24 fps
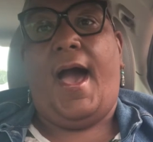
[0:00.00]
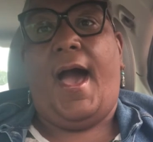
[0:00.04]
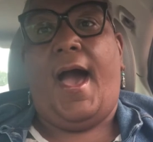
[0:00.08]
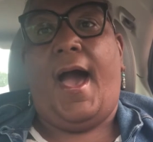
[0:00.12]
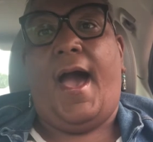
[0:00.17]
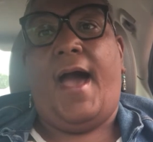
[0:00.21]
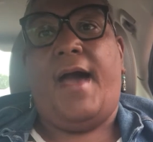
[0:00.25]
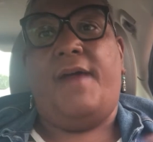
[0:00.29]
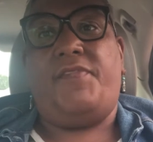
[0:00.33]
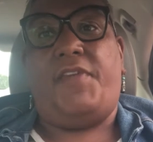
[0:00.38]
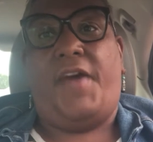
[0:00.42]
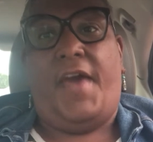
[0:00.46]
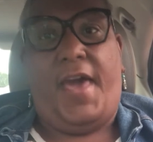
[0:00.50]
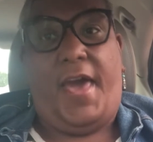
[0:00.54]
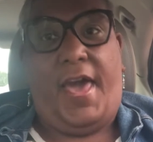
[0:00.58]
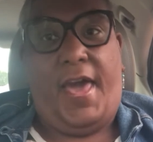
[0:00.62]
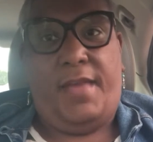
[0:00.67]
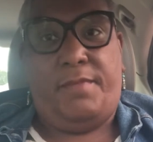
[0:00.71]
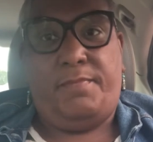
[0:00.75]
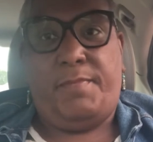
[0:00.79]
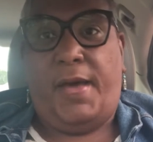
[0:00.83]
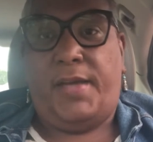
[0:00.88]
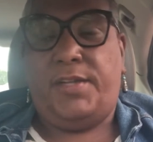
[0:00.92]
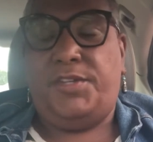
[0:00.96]
I've
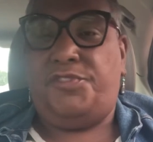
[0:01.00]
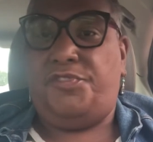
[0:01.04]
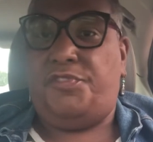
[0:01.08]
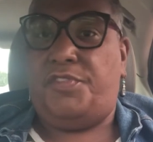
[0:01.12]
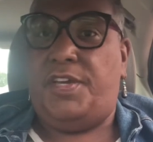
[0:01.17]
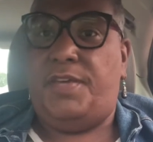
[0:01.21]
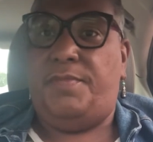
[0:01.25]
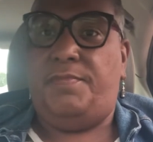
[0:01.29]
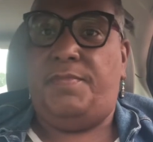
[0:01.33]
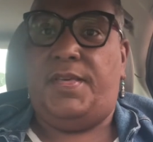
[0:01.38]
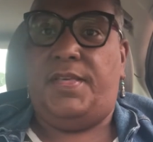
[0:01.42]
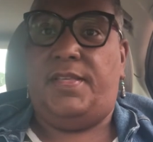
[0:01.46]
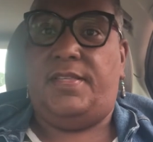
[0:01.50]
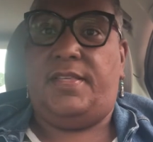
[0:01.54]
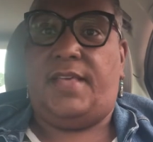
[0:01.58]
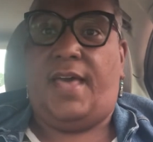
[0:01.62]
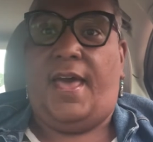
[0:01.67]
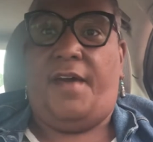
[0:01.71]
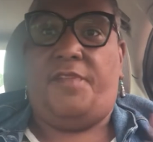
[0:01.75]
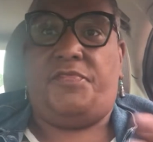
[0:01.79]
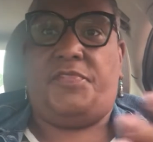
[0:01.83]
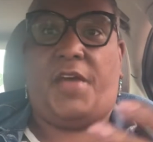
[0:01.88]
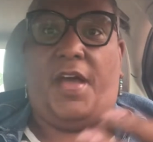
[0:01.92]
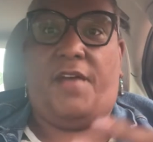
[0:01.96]
had my treatments,
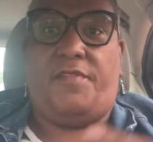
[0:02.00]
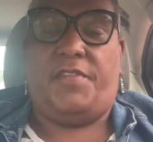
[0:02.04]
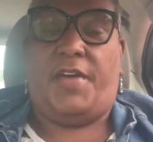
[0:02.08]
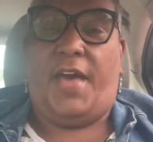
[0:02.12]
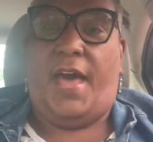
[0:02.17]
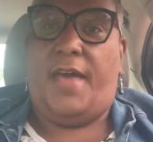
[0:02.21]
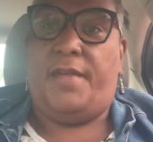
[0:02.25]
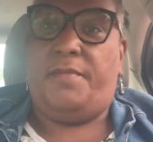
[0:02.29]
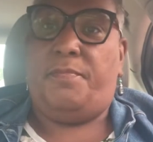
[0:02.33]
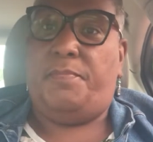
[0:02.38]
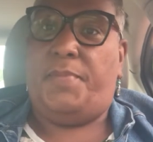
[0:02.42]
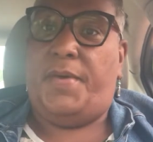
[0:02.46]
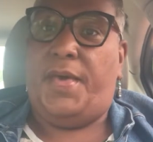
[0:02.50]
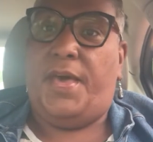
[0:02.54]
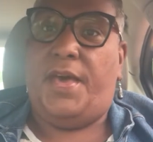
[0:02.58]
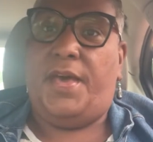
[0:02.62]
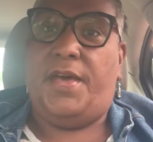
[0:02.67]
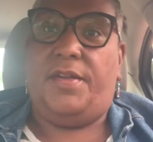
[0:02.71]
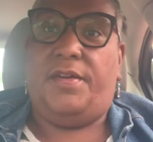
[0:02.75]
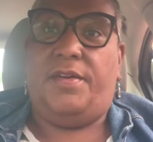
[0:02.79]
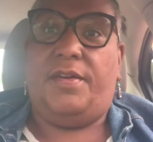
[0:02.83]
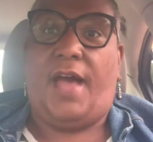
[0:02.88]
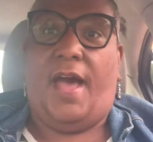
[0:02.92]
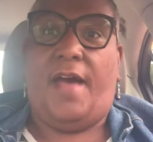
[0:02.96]
after I've gotten
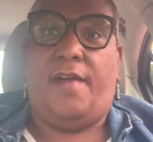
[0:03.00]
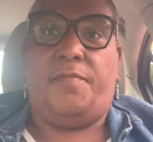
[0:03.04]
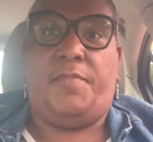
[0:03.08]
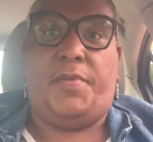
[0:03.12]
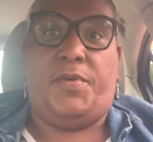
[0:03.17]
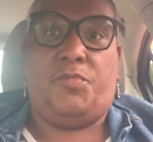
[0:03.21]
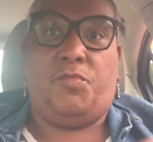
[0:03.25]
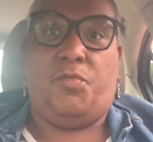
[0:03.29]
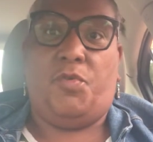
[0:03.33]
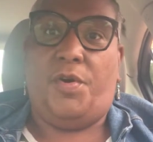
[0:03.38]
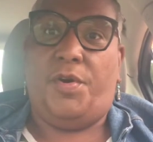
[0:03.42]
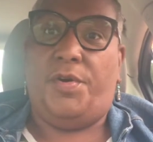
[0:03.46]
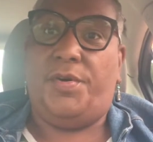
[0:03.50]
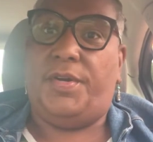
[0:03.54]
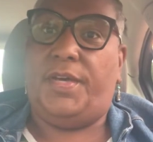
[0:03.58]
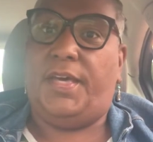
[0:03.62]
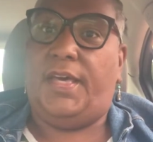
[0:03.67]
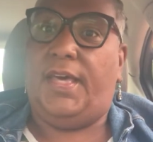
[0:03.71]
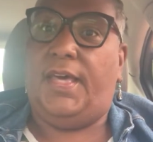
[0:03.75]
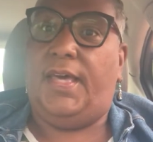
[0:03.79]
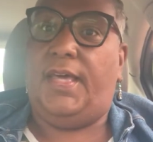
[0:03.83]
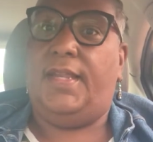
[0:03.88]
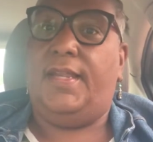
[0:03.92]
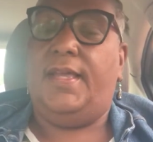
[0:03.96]
better, I've been
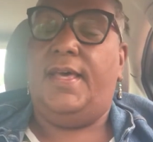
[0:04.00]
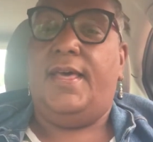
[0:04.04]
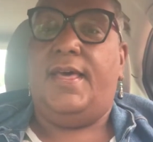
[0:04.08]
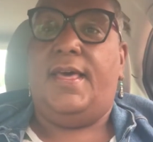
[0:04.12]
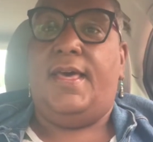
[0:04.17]
working,